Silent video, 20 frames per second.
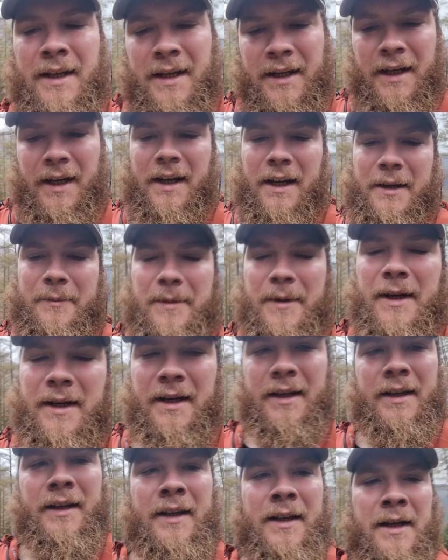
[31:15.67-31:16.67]

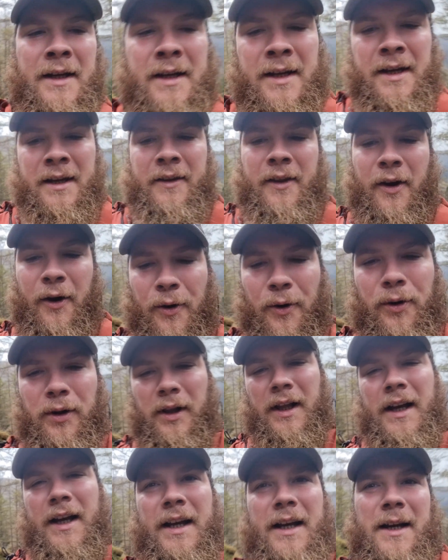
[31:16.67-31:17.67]
The
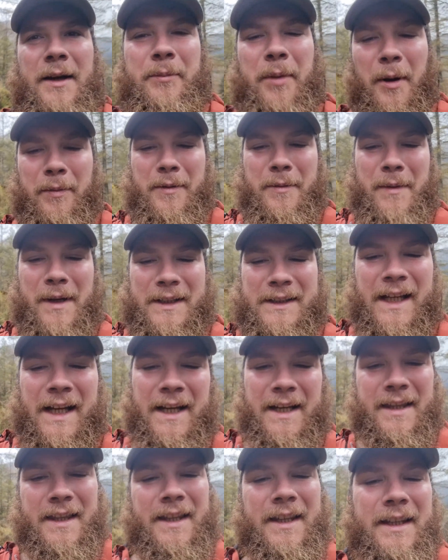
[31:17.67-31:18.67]
whole popping my
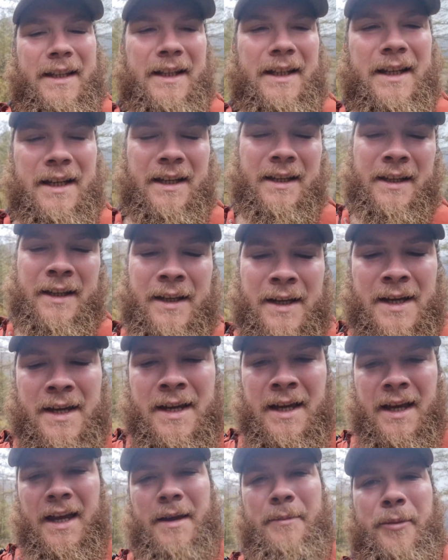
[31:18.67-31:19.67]
tyre thing,
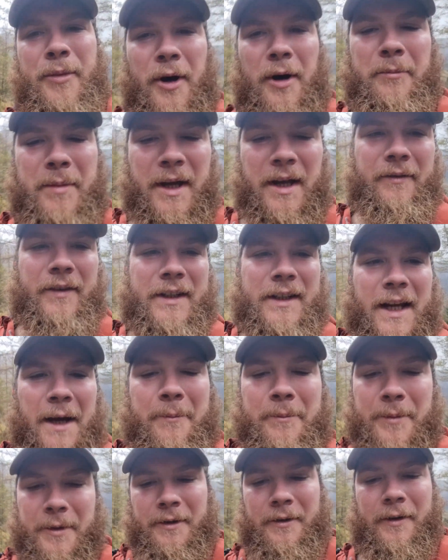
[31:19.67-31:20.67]
it put a bit of a
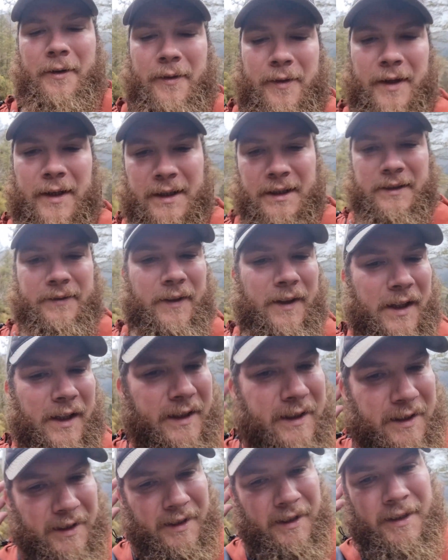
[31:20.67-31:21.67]
dampener on things for
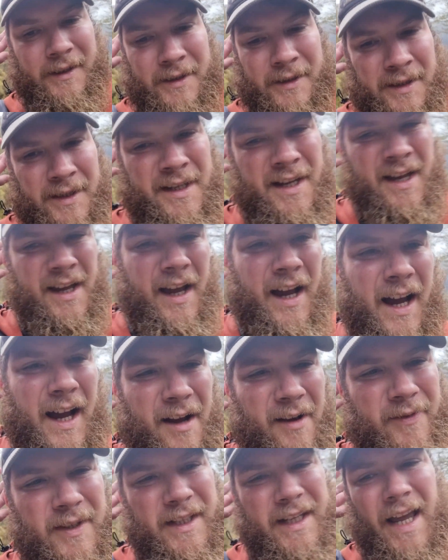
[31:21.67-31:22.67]
like a
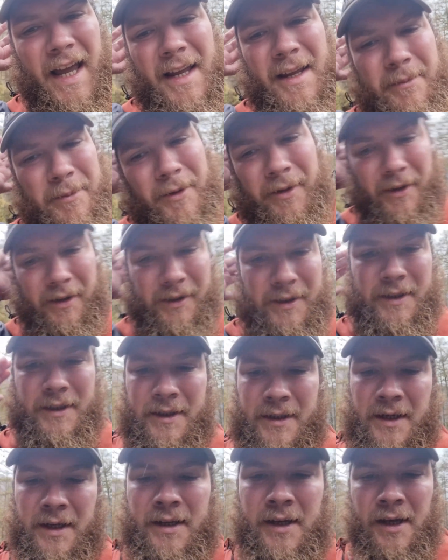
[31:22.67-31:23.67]
half a day, but
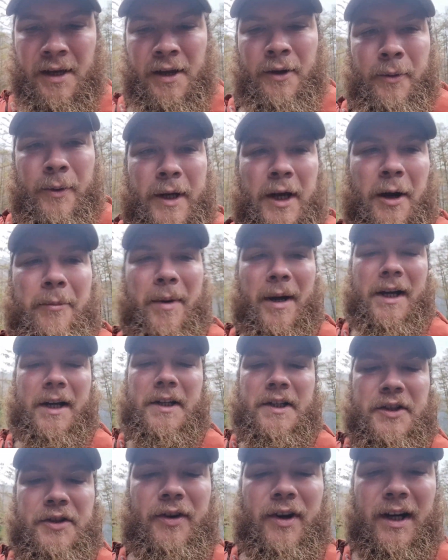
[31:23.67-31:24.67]
we got back
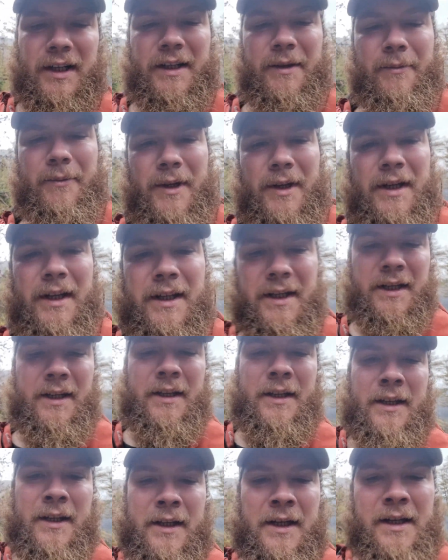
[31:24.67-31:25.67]
on track, didn't we?
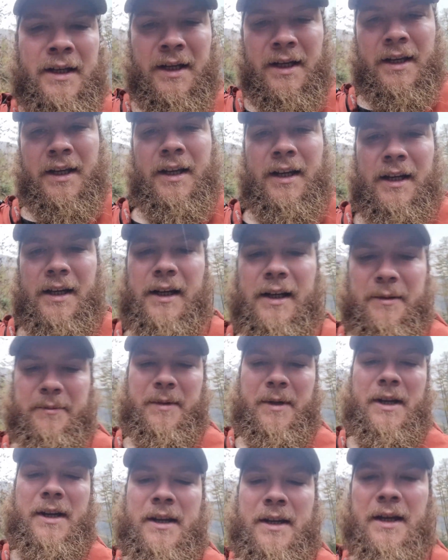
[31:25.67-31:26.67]

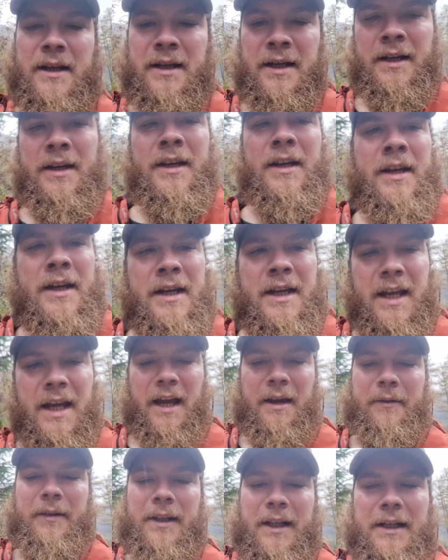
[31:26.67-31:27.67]

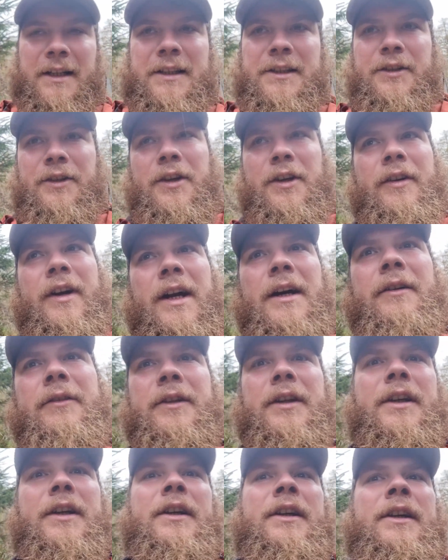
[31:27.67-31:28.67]
Yeah, I'm glad I stuck around.